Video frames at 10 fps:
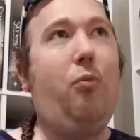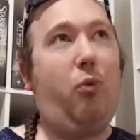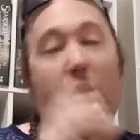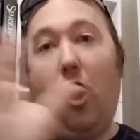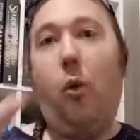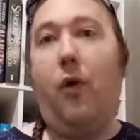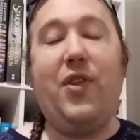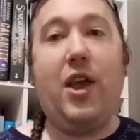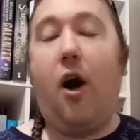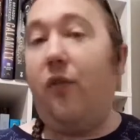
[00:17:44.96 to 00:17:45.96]
go on
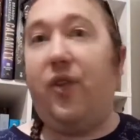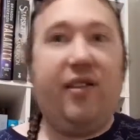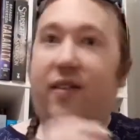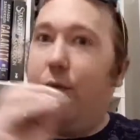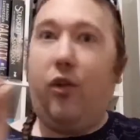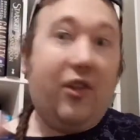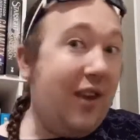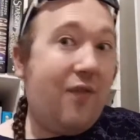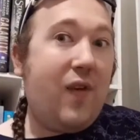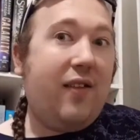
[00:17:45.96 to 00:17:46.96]
the offensive or the
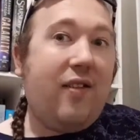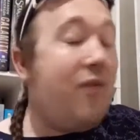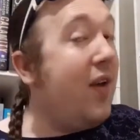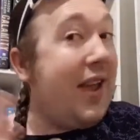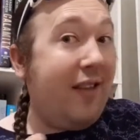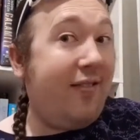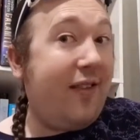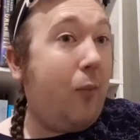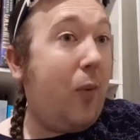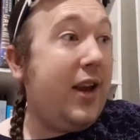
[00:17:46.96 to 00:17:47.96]
defensive against
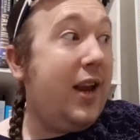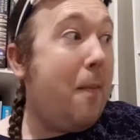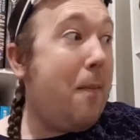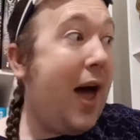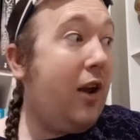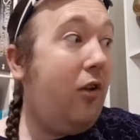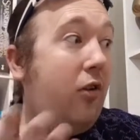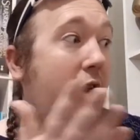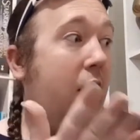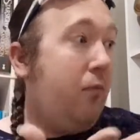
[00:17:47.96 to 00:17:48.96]
someone in a
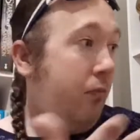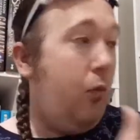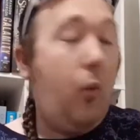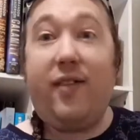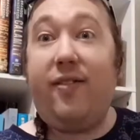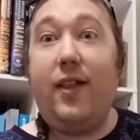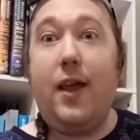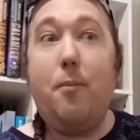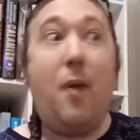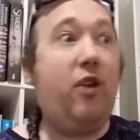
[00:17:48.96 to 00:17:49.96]
battle,
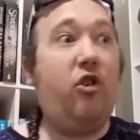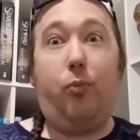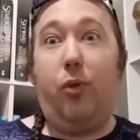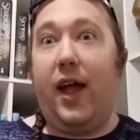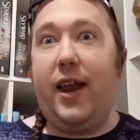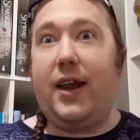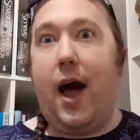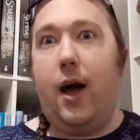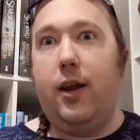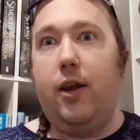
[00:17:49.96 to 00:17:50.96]
Waxillium might just pull out a
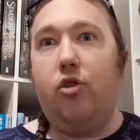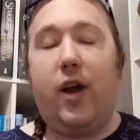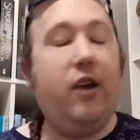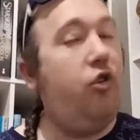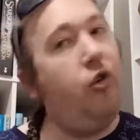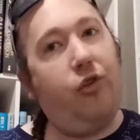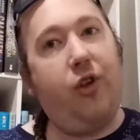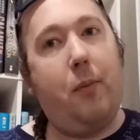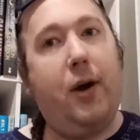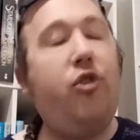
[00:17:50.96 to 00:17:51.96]
gun and try and shoot
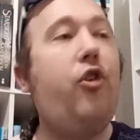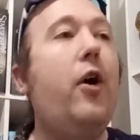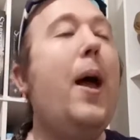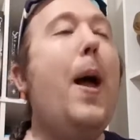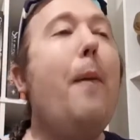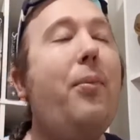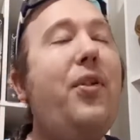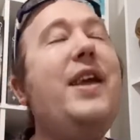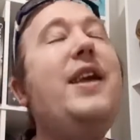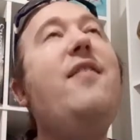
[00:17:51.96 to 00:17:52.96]
someone. So
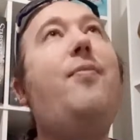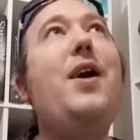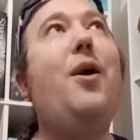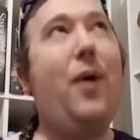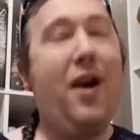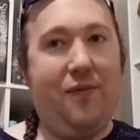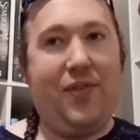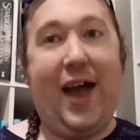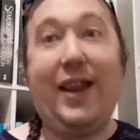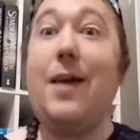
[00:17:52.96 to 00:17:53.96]
please be aware of
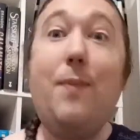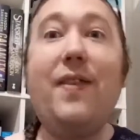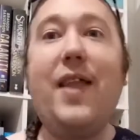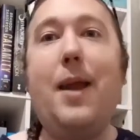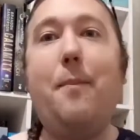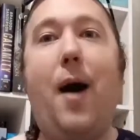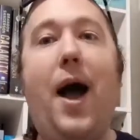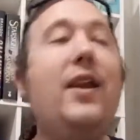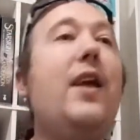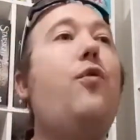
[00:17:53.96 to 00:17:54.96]
that. Keeping that in
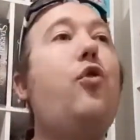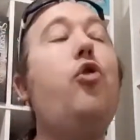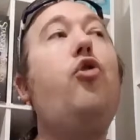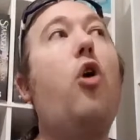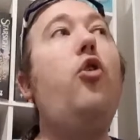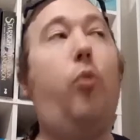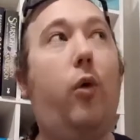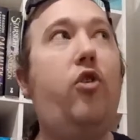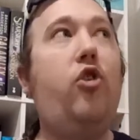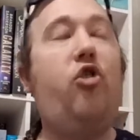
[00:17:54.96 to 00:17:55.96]
mind, if you don't
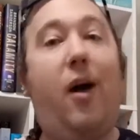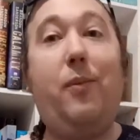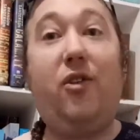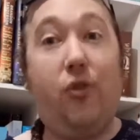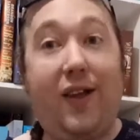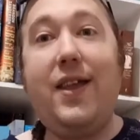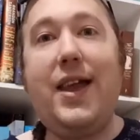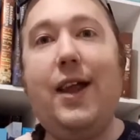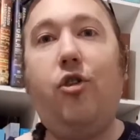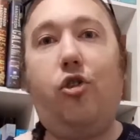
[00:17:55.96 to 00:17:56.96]
want to jump directly
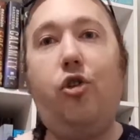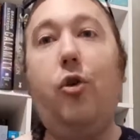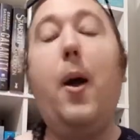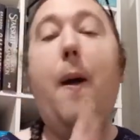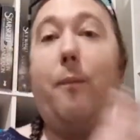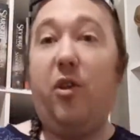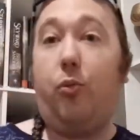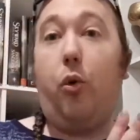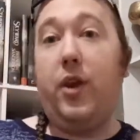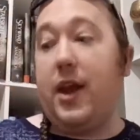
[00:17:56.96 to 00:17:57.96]
into
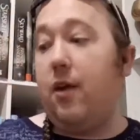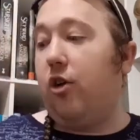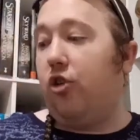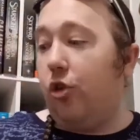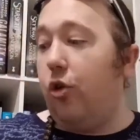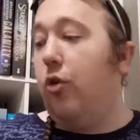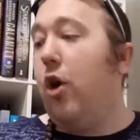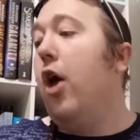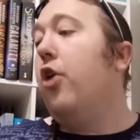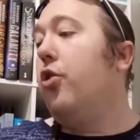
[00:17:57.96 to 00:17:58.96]
Mistborn Era 2,
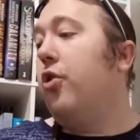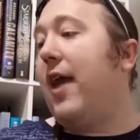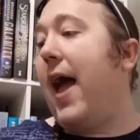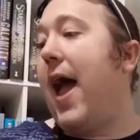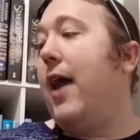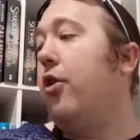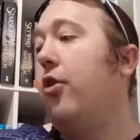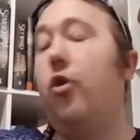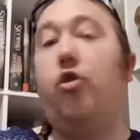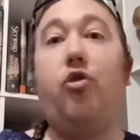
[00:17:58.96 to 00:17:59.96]
you can
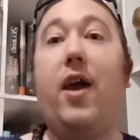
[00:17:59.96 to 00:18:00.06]
go straight